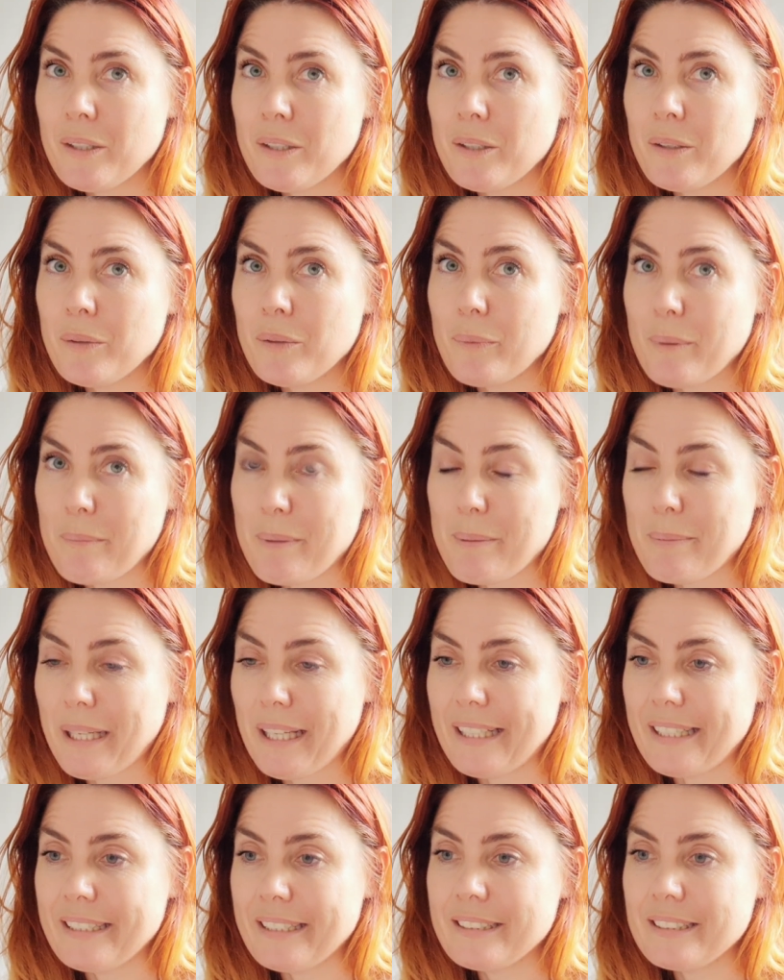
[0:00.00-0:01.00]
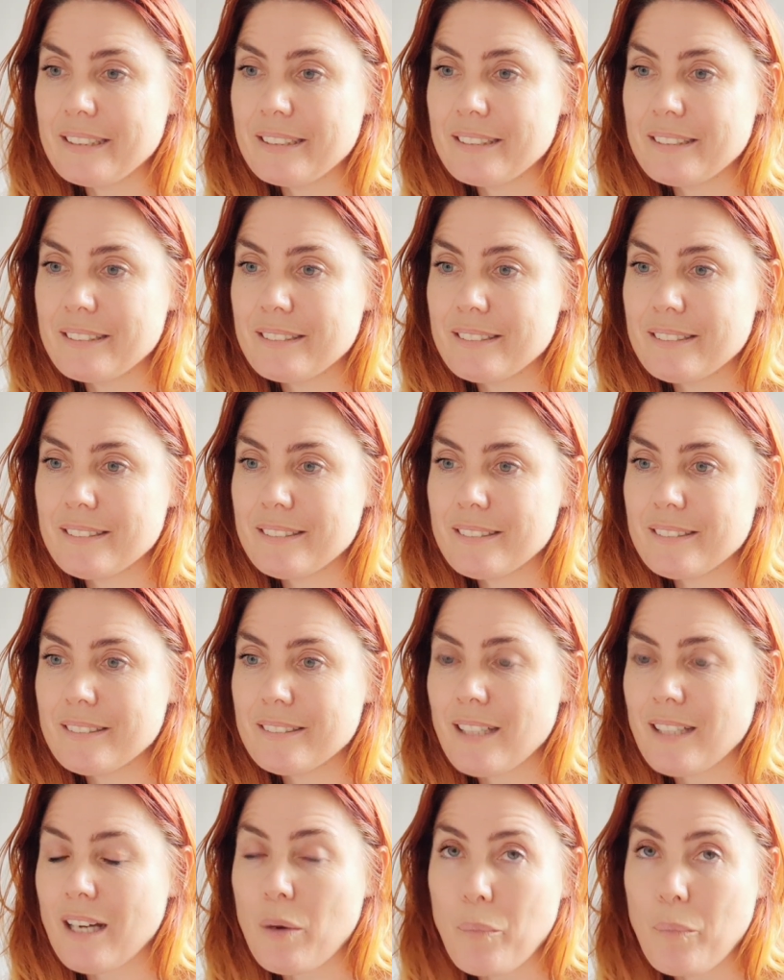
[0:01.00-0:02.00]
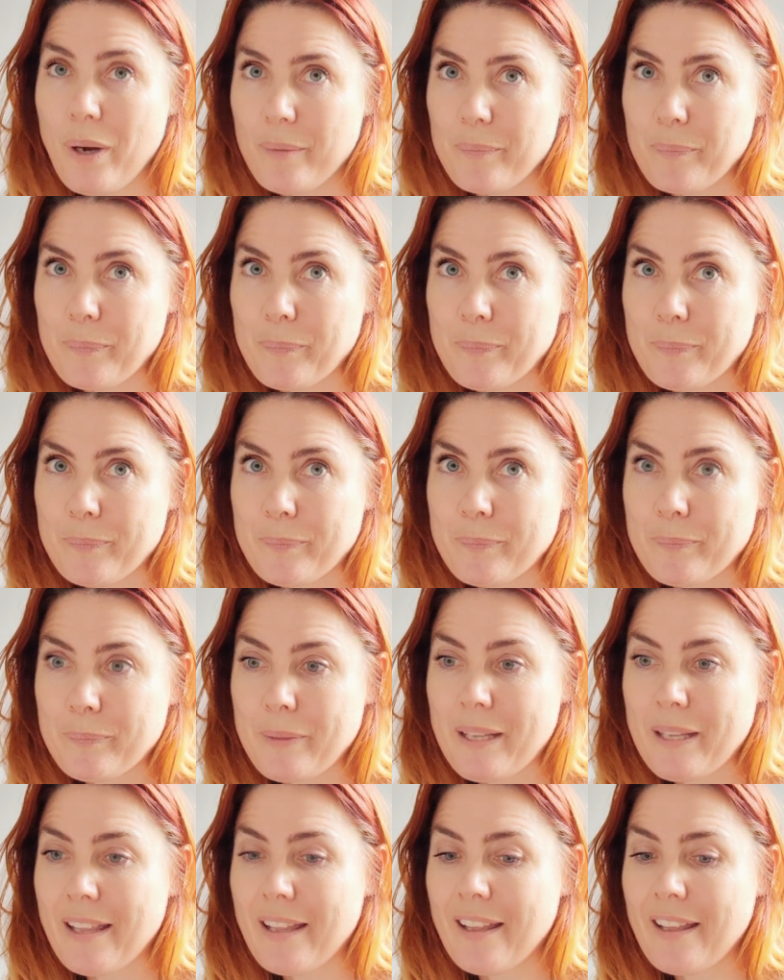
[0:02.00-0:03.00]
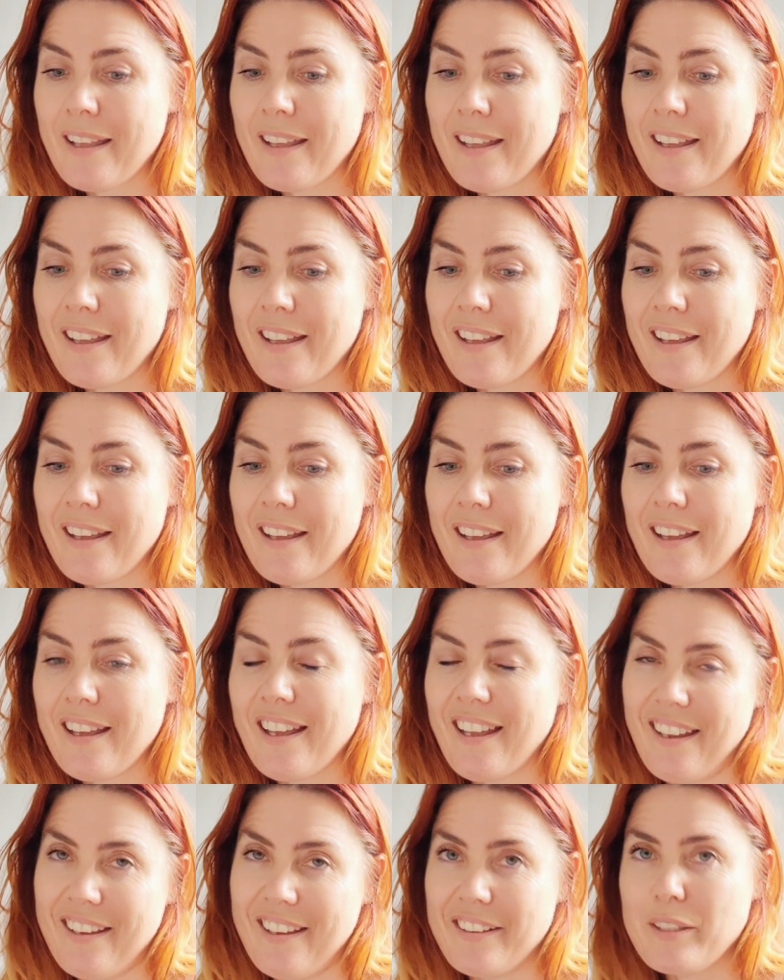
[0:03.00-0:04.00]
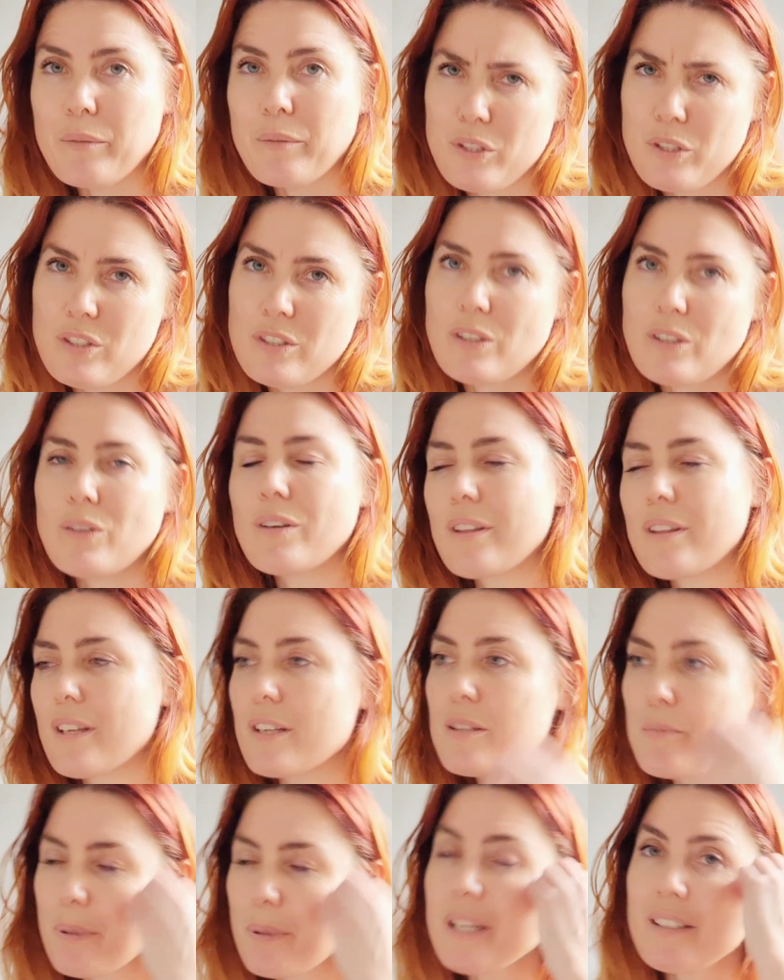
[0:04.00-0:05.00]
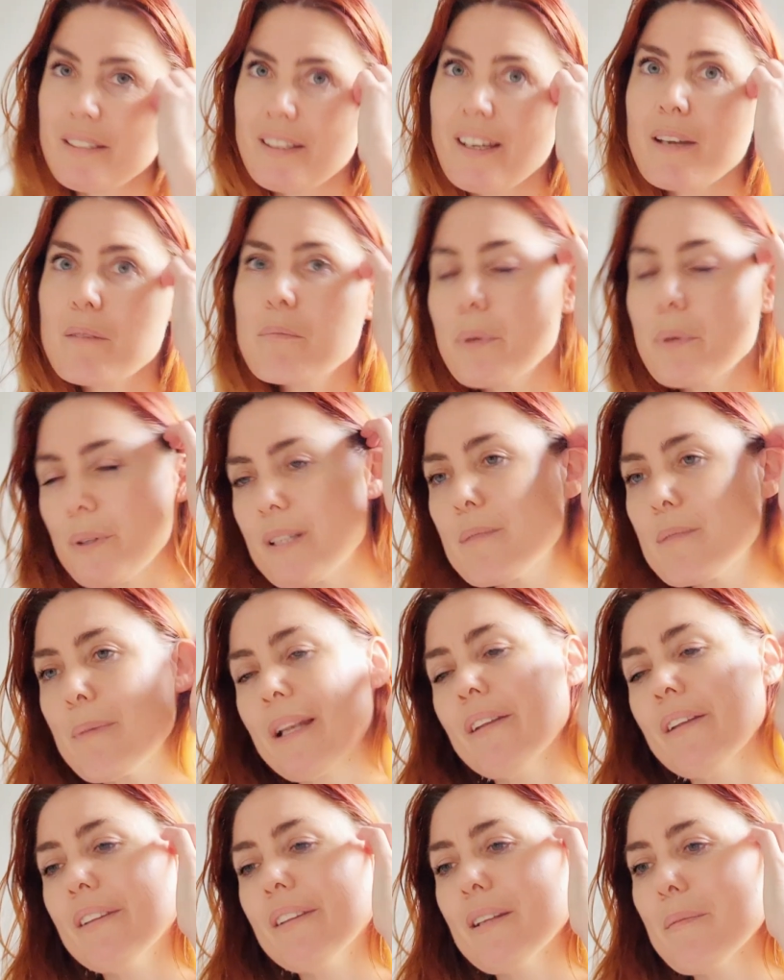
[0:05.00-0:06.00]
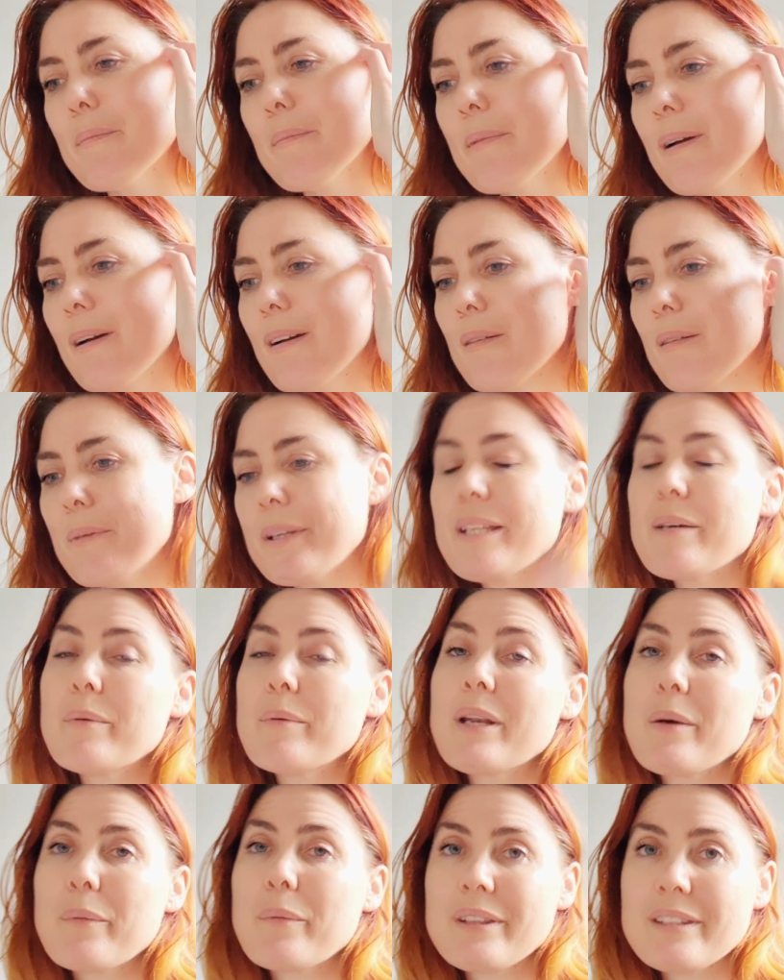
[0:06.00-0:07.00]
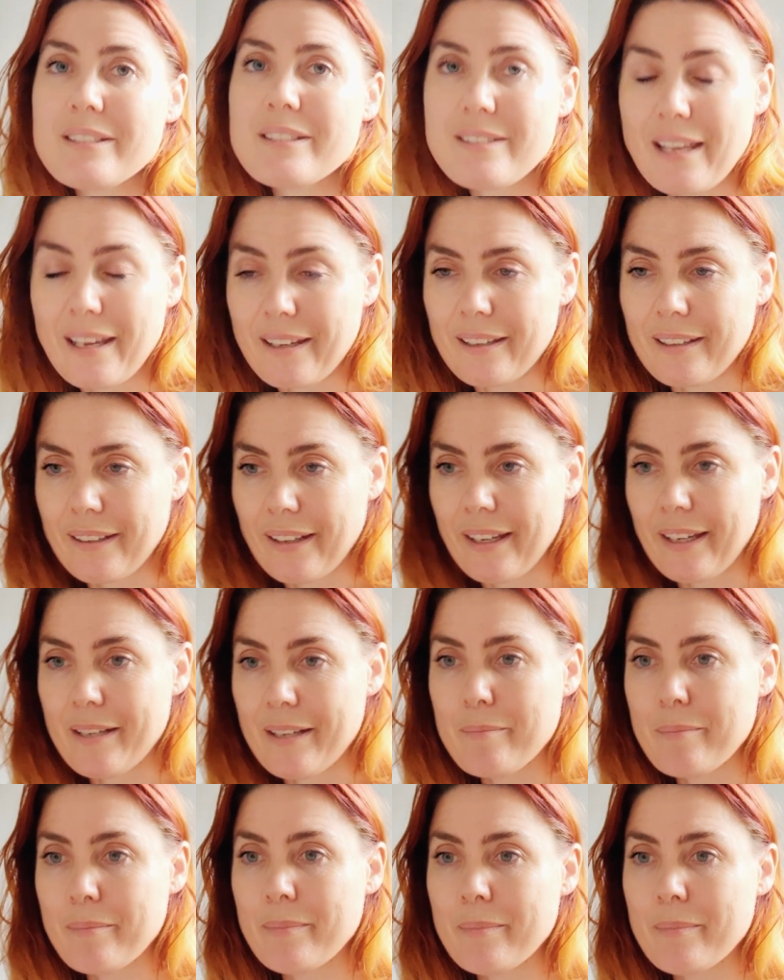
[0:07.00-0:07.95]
when we played, I won. And there was a joke that it's because I had put the spell on them. But then when I won the second game,